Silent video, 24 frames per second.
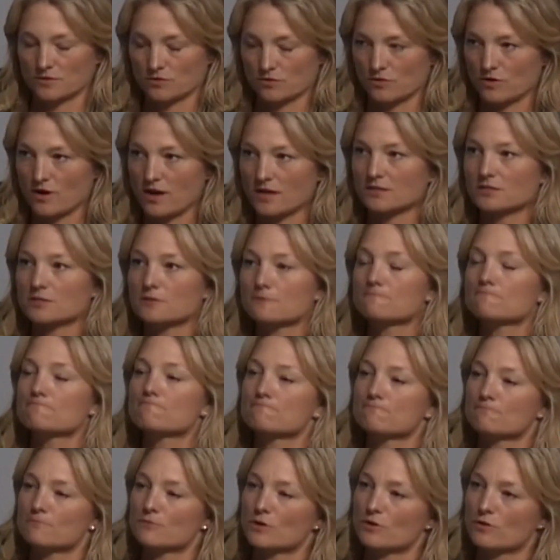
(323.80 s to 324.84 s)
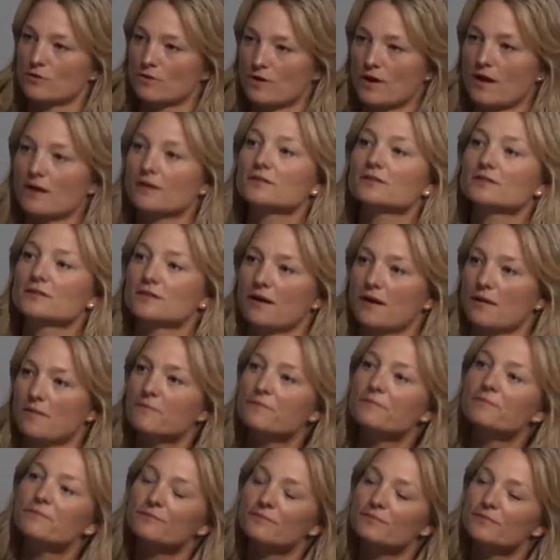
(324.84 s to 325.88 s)
and thirty percent state. Correct. Yeah.
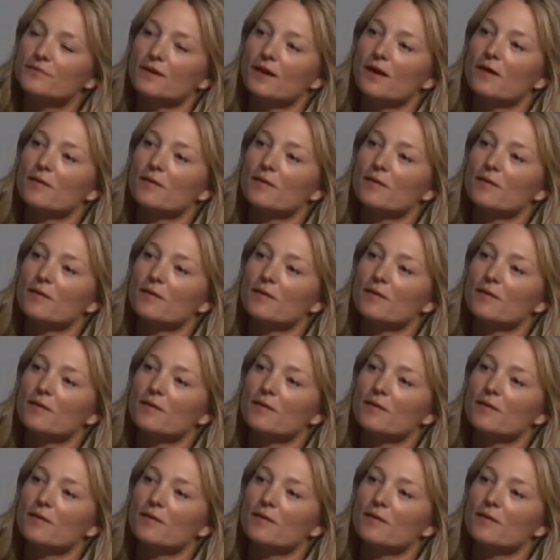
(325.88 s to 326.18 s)
Okay, and yep.